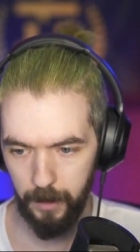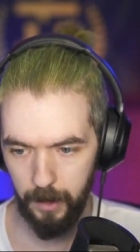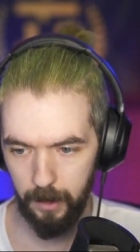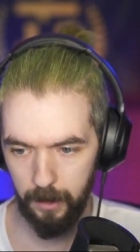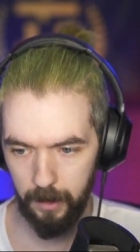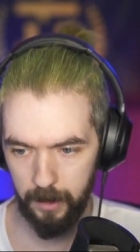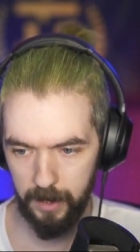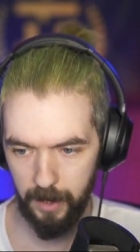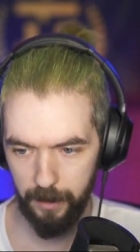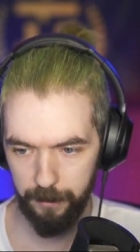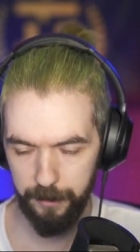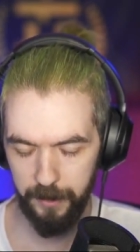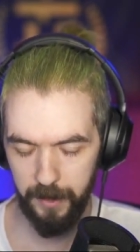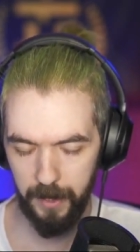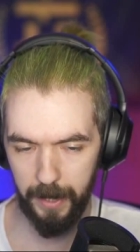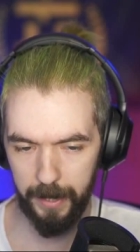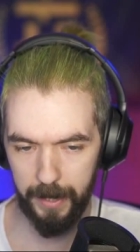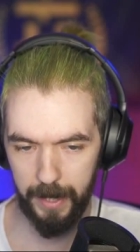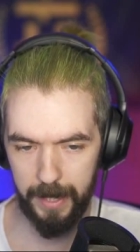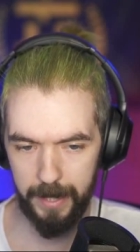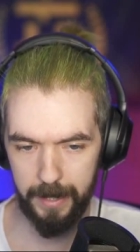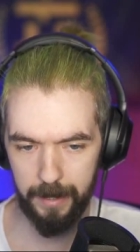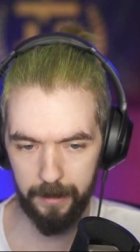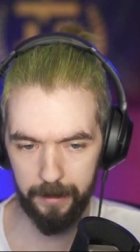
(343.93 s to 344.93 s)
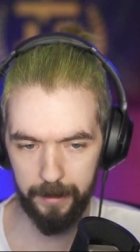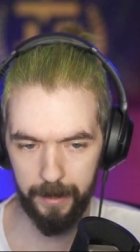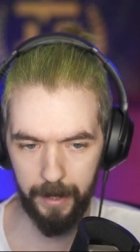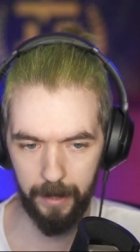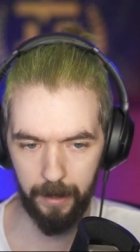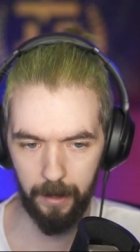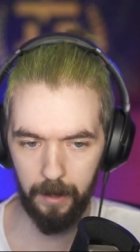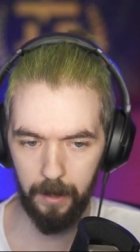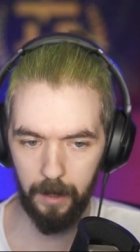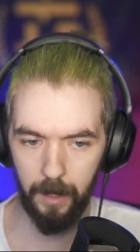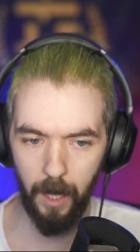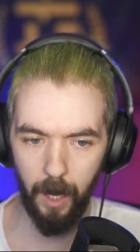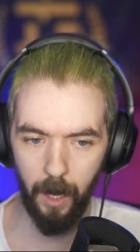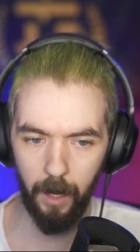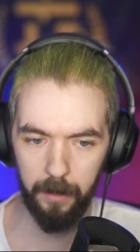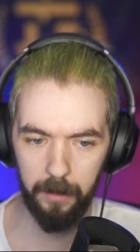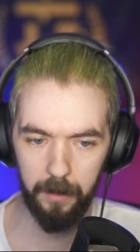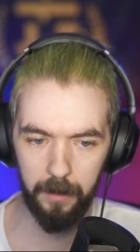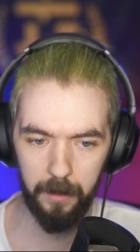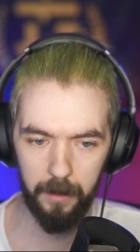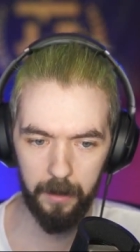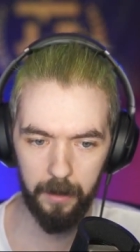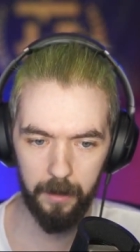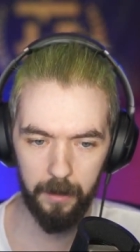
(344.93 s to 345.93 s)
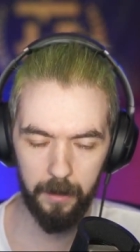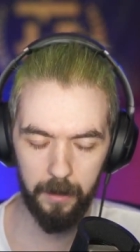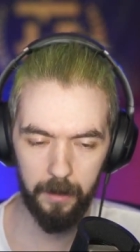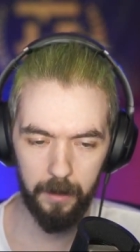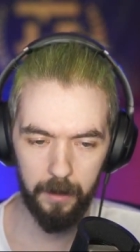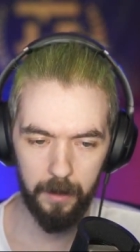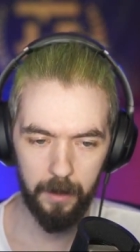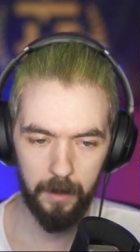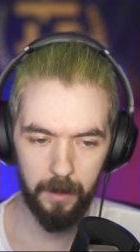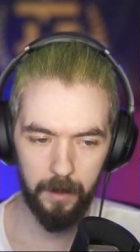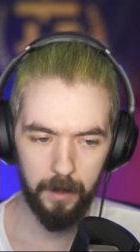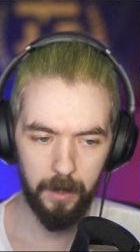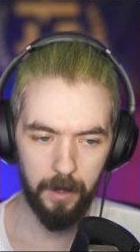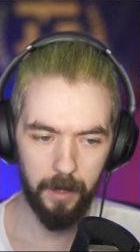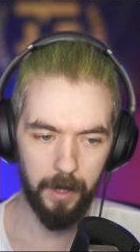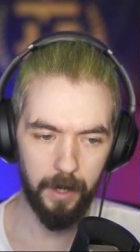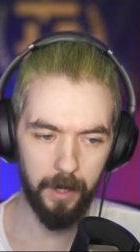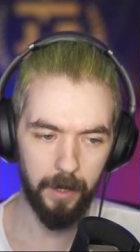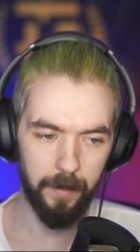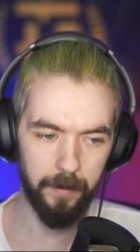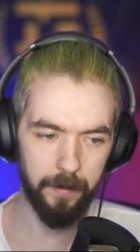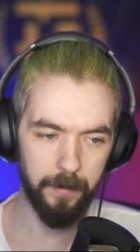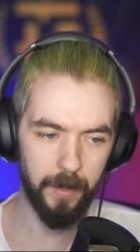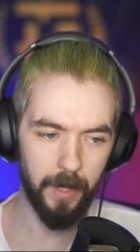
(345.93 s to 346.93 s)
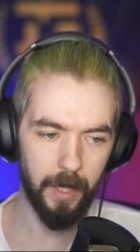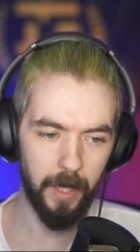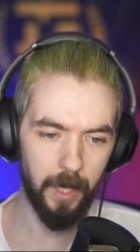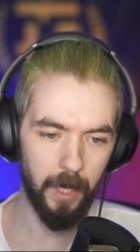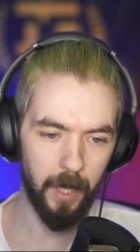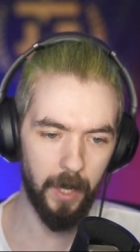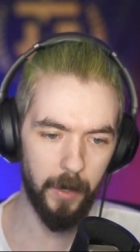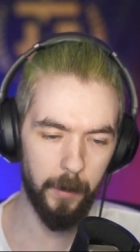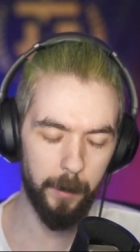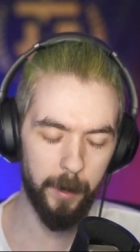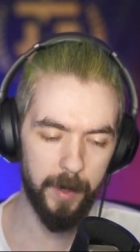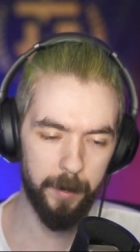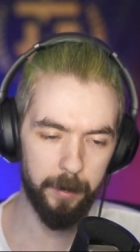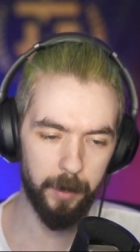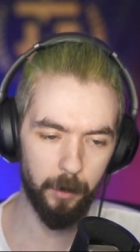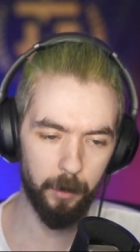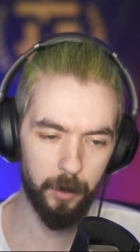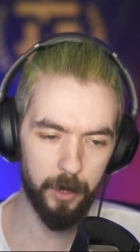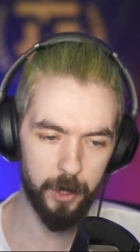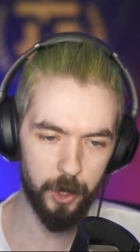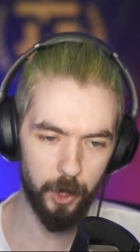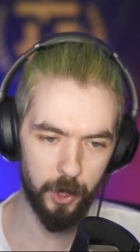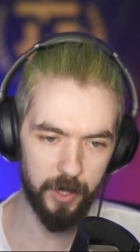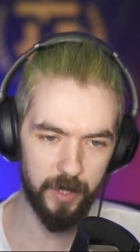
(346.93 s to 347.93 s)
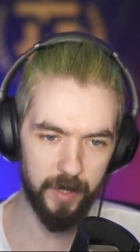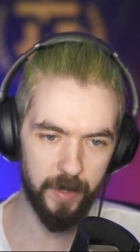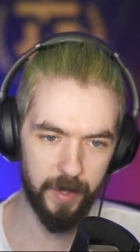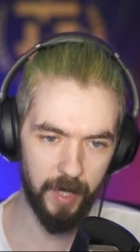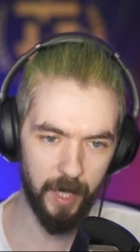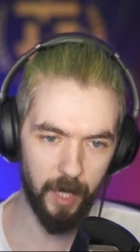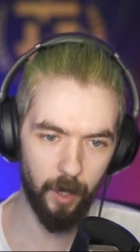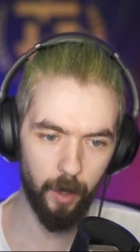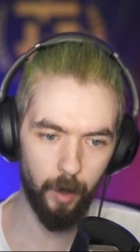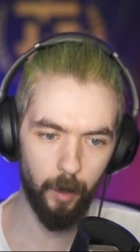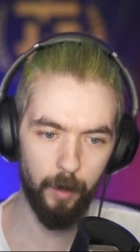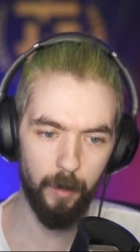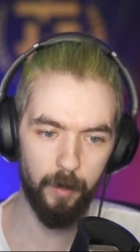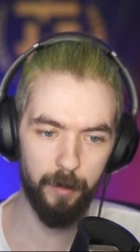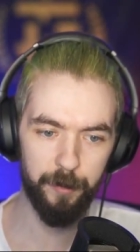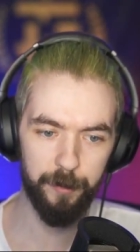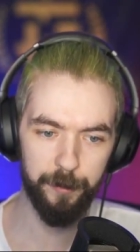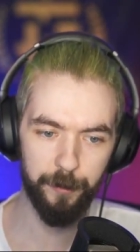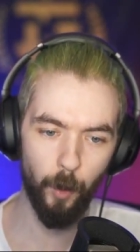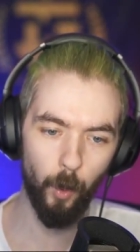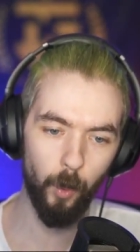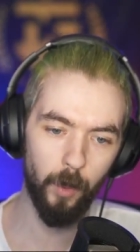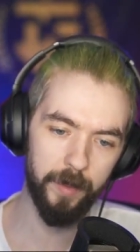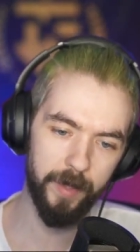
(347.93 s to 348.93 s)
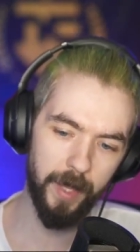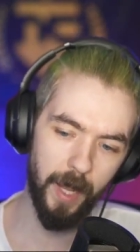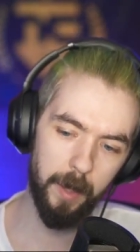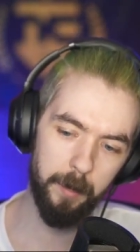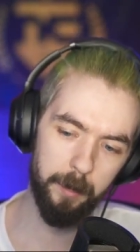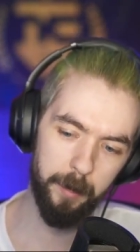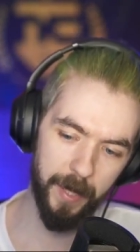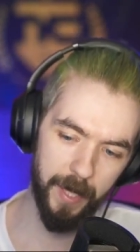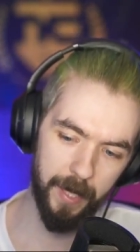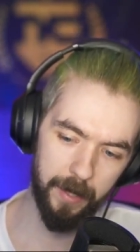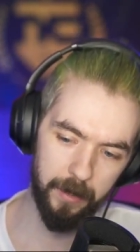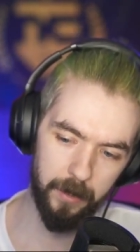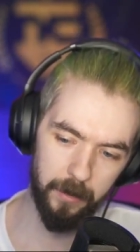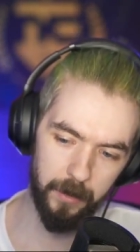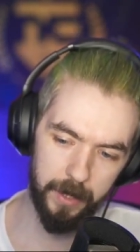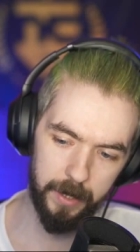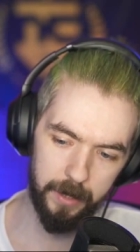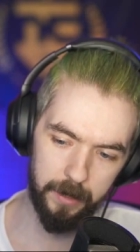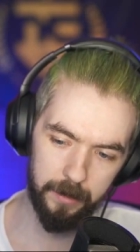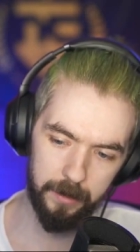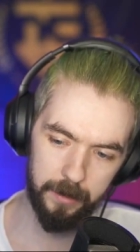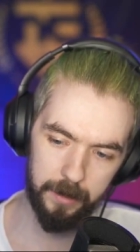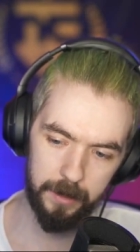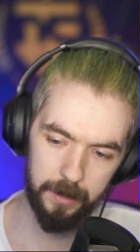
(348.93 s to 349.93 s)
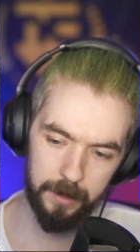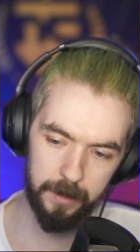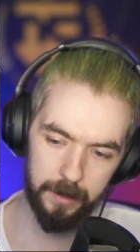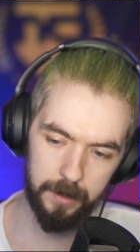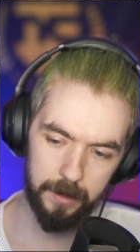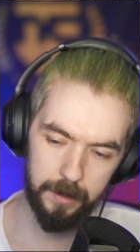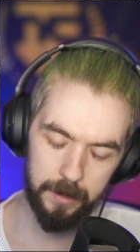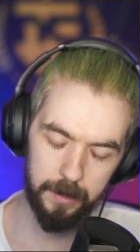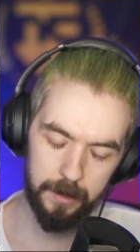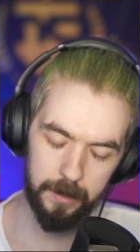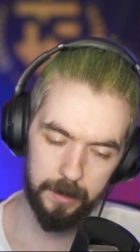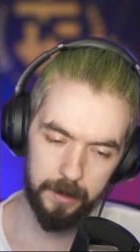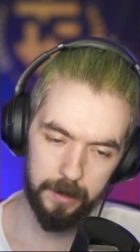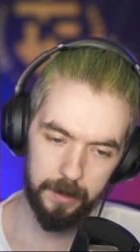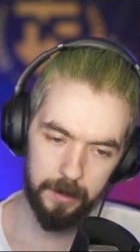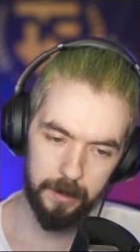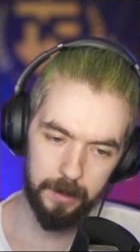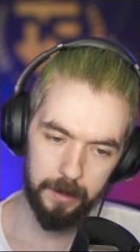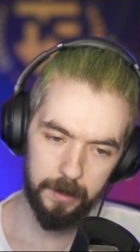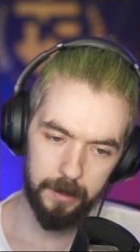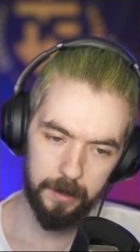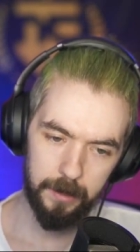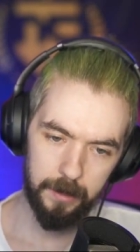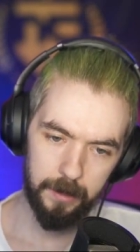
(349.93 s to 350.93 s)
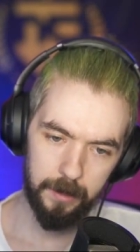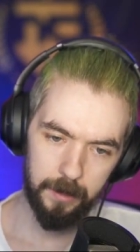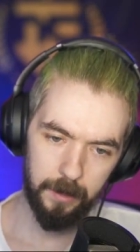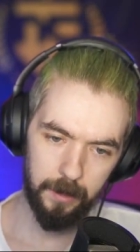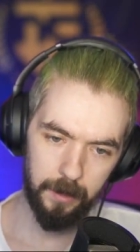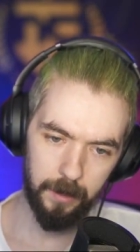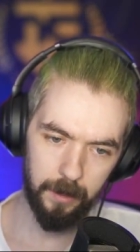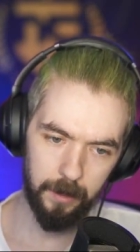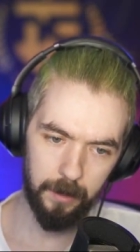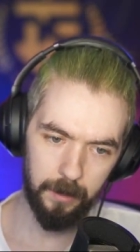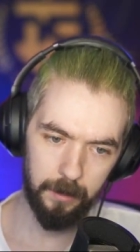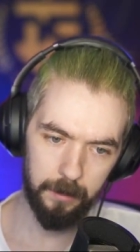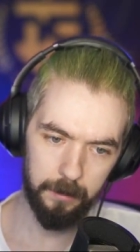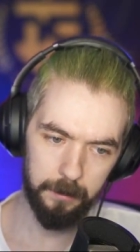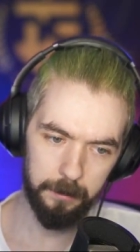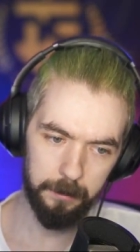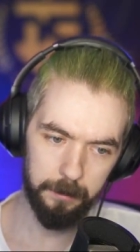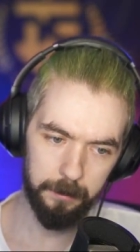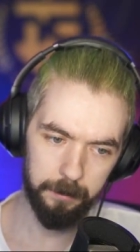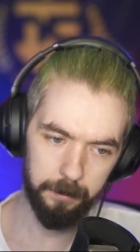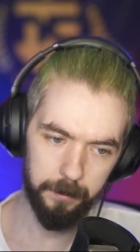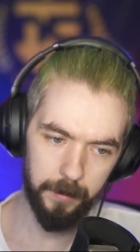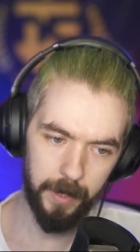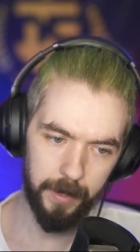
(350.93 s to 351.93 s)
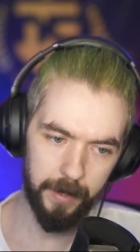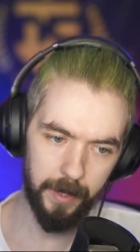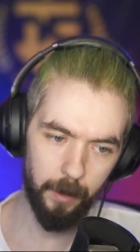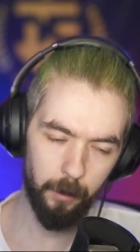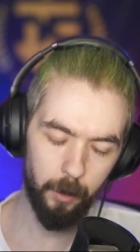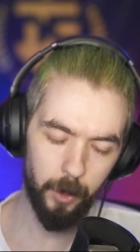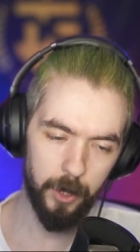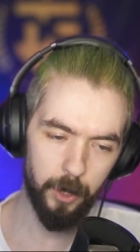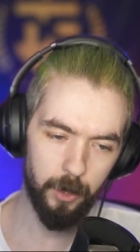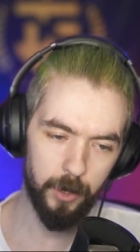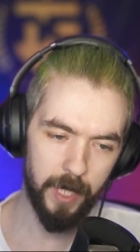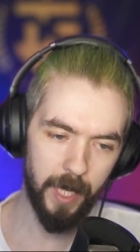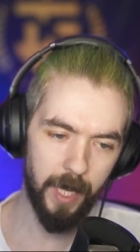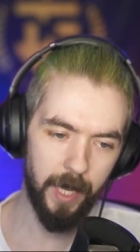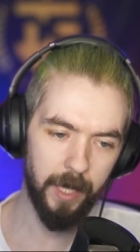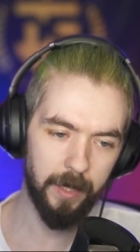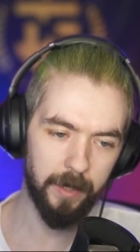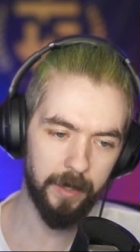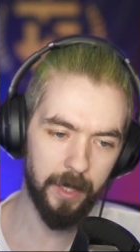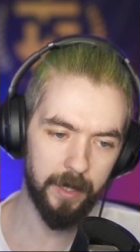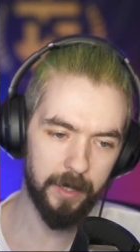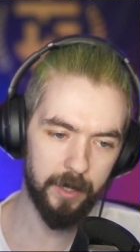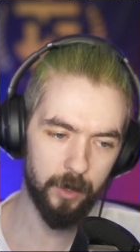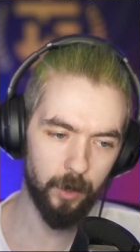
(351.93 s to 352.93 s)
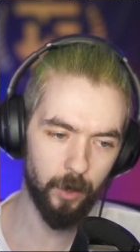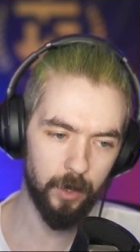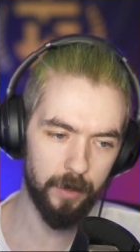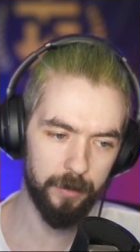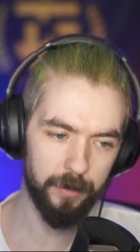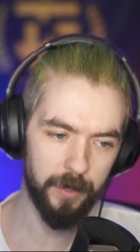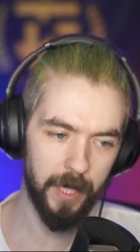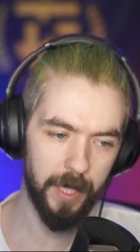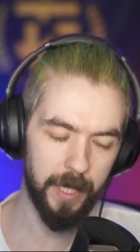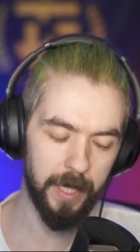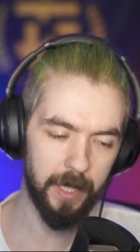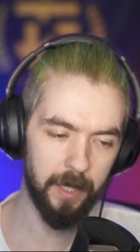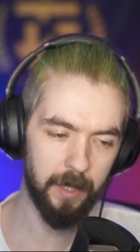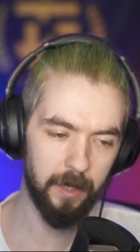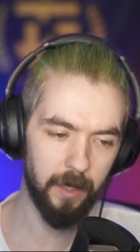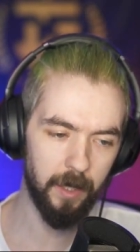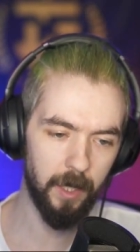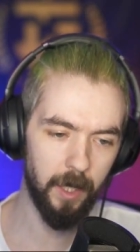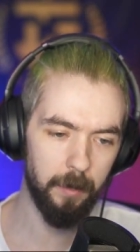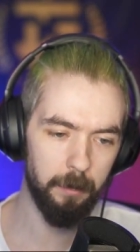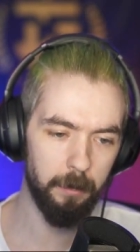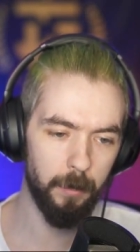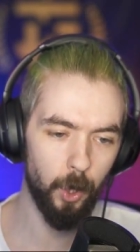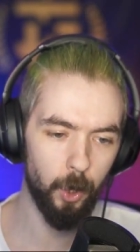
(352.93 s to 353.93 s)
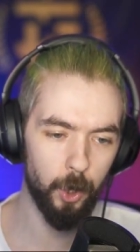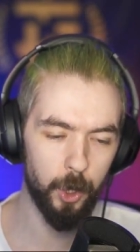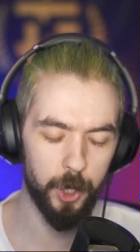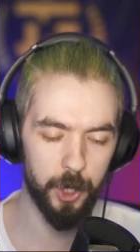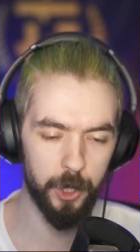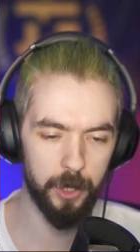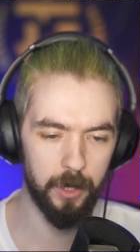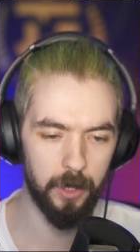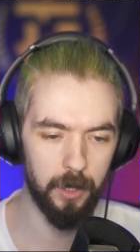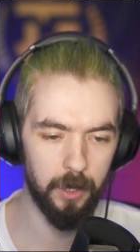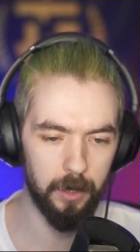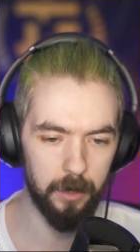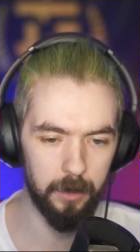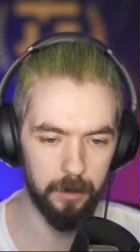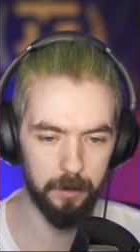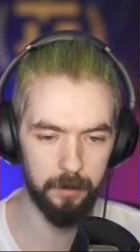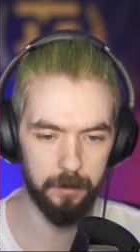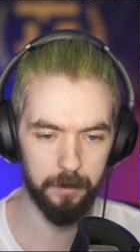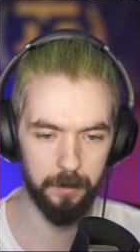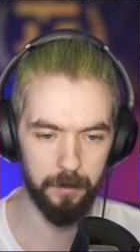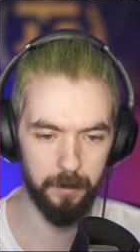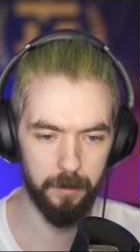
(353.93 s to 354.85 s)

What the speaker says: because I feel like I did that a lot. And a lot of people were just there for that pandering. And then when you take that sort of like emotional